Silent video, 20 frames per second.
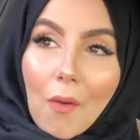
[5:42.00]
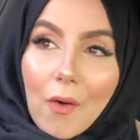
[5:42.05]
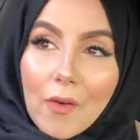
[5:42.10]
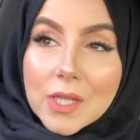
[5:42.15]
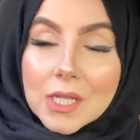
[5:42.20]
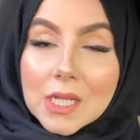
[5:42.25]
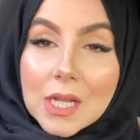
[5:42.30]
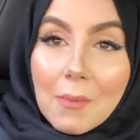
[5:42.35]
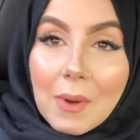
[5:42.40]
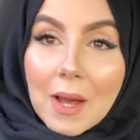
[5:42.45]

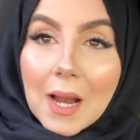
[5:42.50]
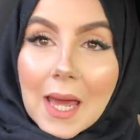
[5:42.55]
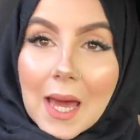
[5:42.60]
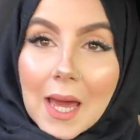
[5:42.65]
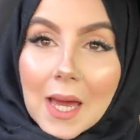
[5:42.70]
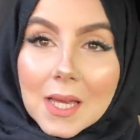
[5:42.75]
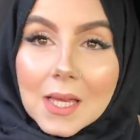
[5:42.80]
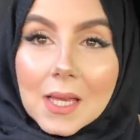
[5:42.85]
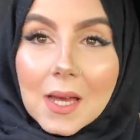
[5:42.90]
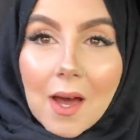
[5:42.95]
obviously my
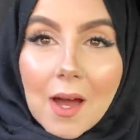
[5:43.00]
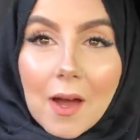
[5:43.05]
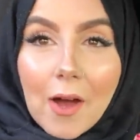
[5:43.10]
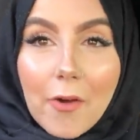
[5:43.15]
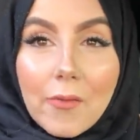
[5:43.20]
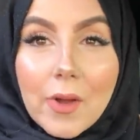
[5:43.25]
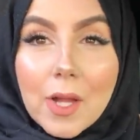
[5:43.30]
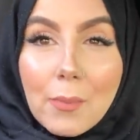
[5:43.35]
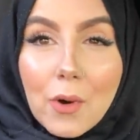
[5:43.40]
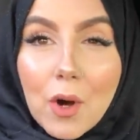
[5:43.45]
leg, I
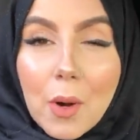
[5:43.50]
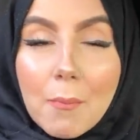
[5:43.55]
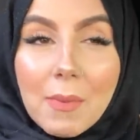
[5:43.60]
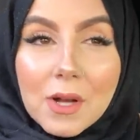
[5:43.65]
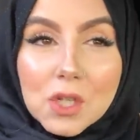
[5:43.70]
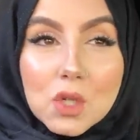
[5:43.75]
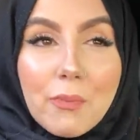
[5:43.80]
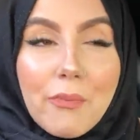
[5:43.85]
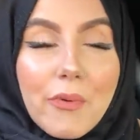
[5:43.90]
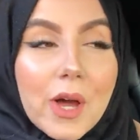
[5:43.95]
can't really put
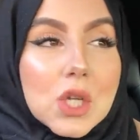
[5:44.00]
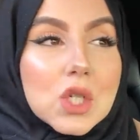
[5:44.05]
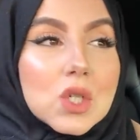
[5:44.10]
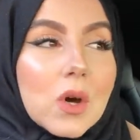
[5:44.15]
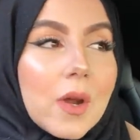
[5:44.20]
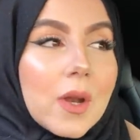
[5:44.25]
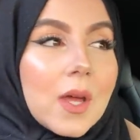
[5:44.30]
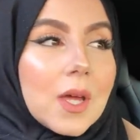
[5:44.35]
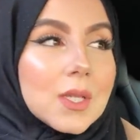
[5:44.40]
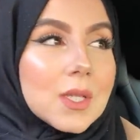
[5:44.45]
much
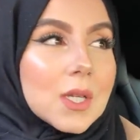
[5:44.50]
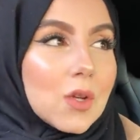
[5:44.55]
pressure on it,